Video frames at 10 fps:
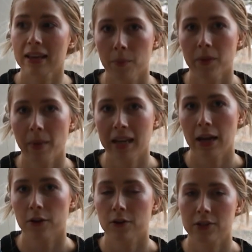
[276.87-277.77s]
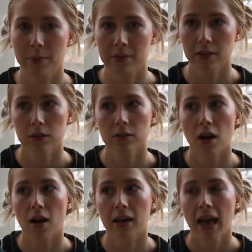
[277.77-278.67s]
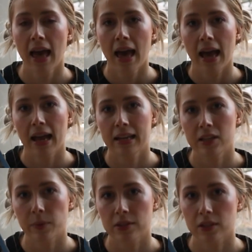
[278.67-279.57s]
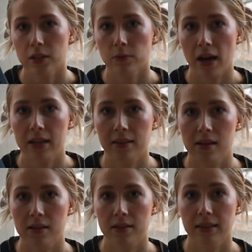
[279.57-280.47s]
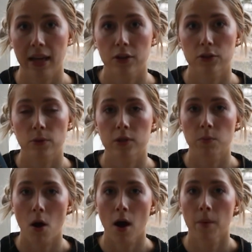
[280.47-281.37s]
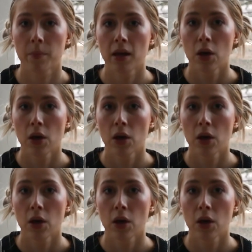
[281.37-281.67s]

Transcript: The main character's name is Little Dog, and he's basically writing this letter to his mom,